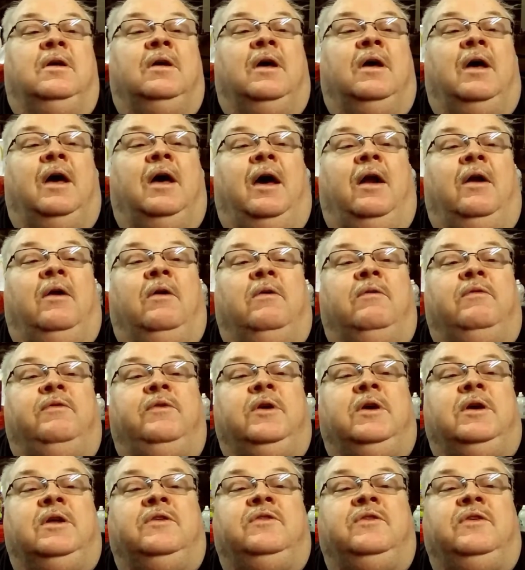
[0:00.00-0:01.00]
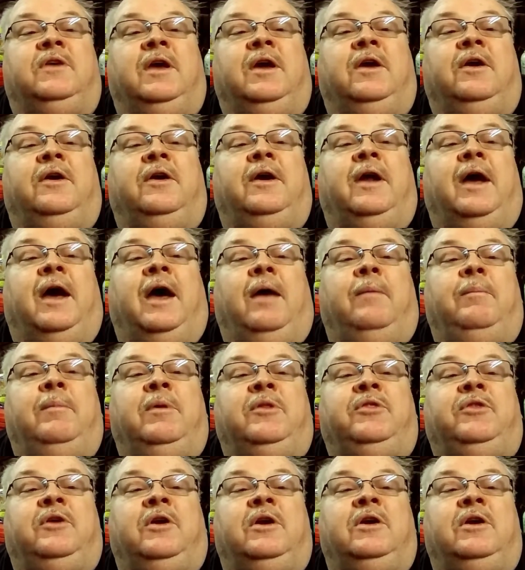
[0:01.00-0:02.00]
I don't know if you can see it or not,
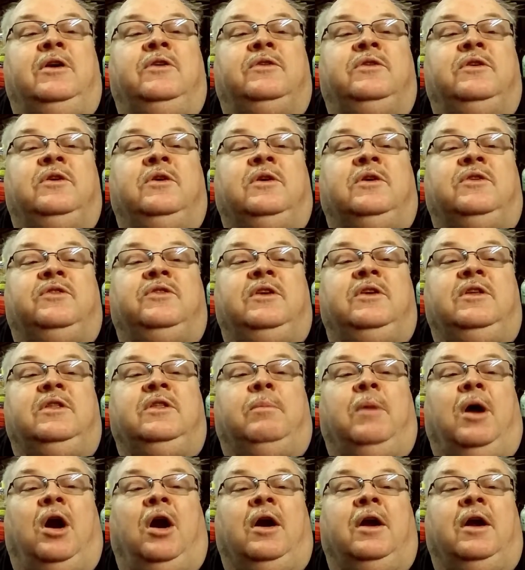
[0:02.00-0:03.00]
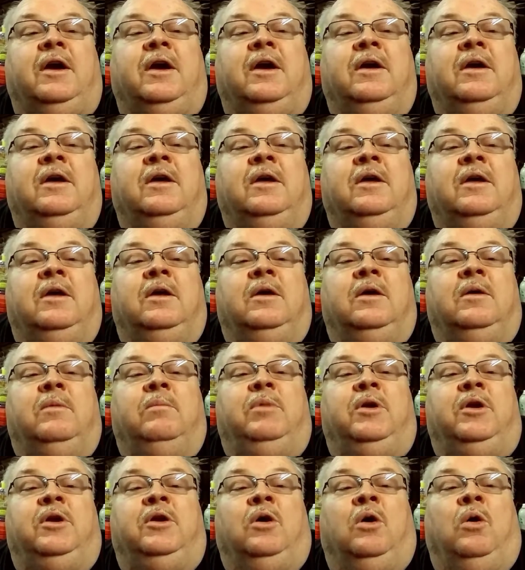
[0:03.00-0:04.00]
but you can see the mark,
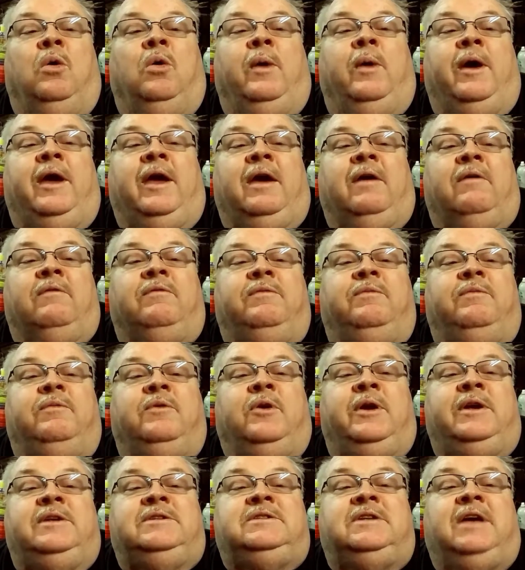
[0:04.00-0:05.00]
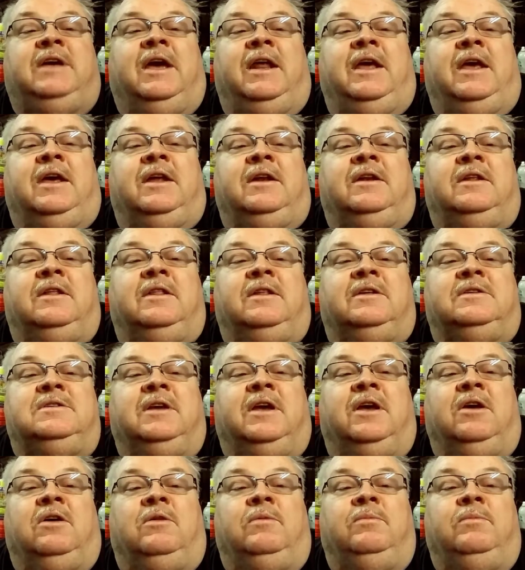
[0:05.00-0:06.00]
but no way of grease getting into the
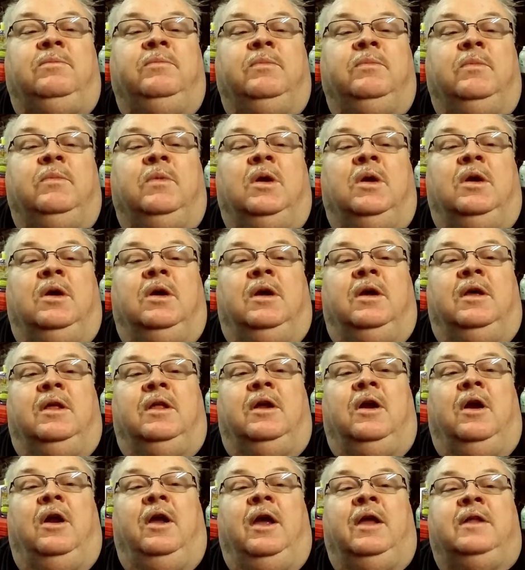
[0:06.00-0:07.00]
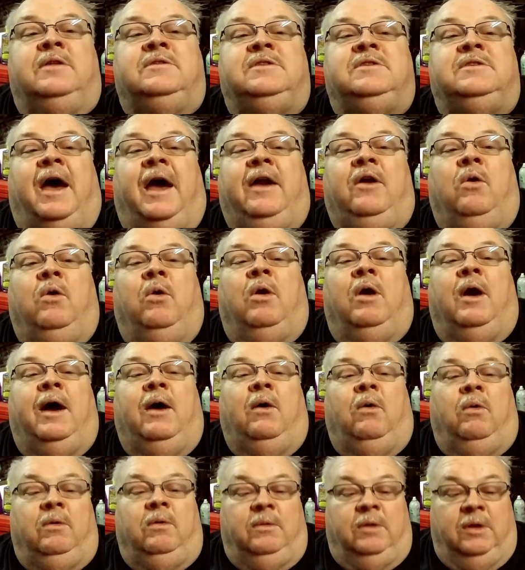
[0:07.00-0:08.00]
seal, inside or
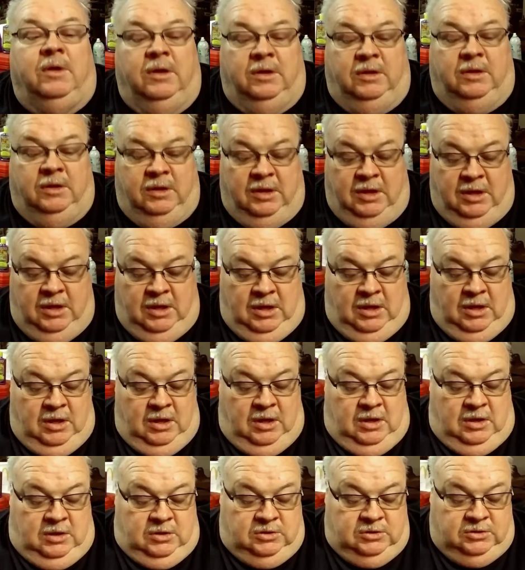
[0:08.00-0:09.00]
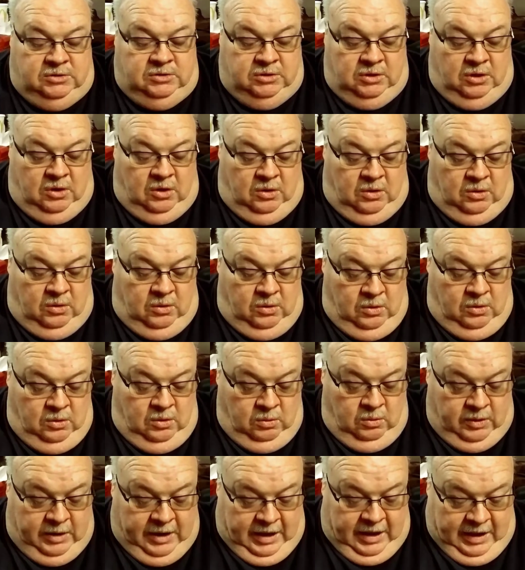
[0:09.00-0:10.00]
out. So
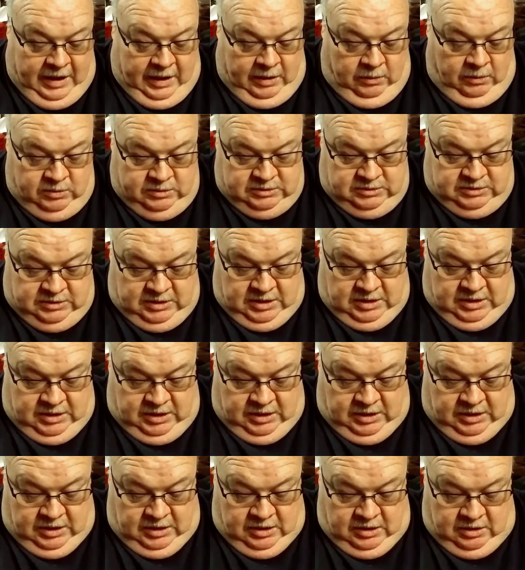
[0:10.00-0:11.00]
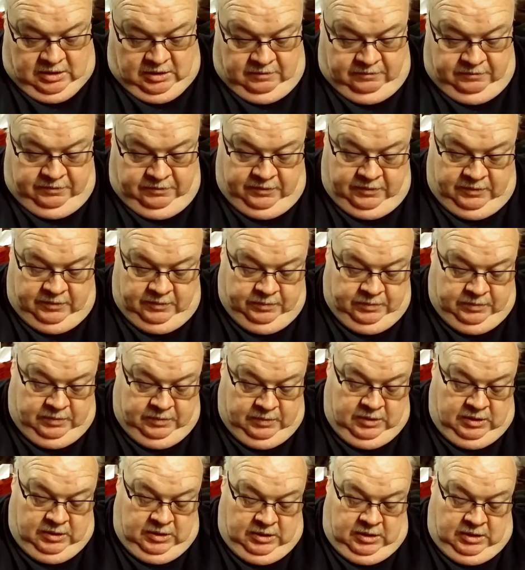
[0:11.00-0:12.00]
what I was thinking of
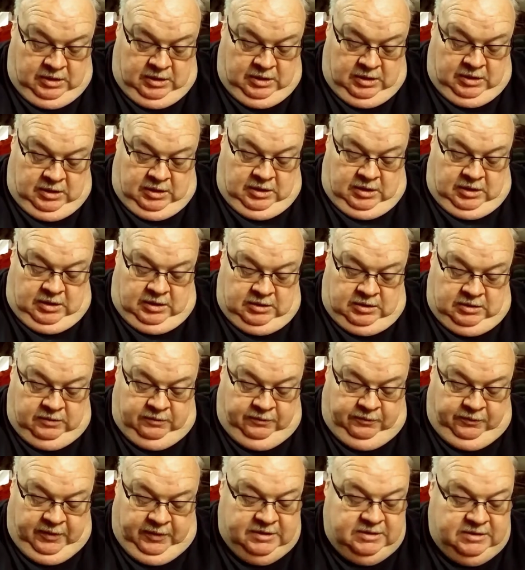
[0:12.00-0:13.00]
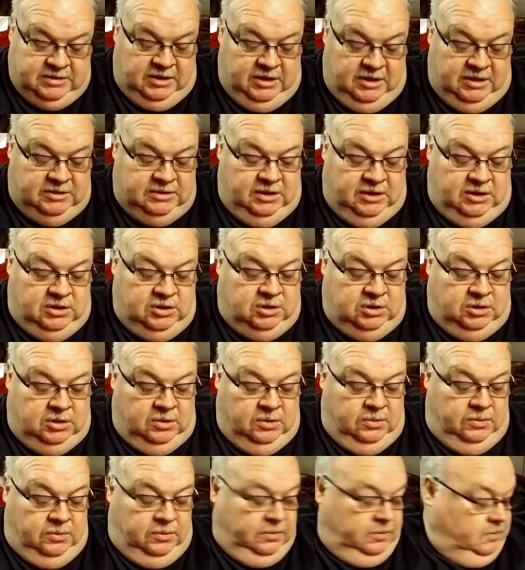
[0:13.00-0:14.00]
to fix this
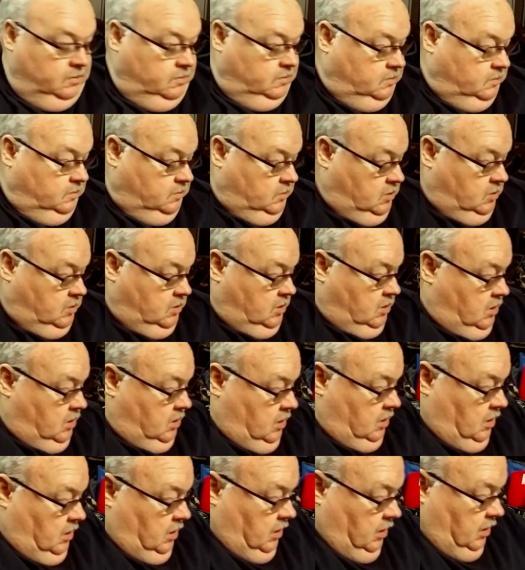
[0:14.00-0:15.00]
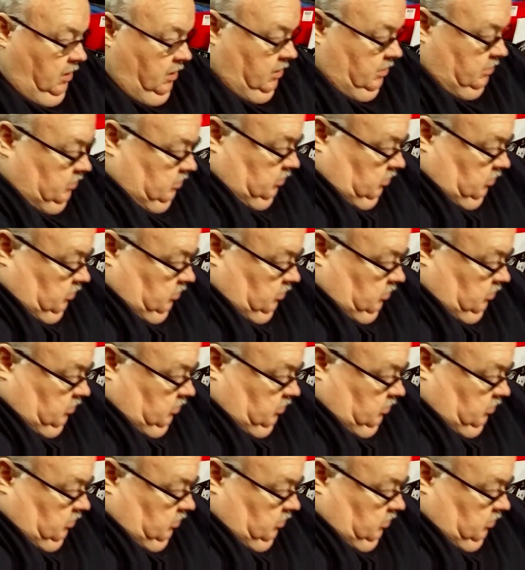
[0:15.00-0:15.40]
issue is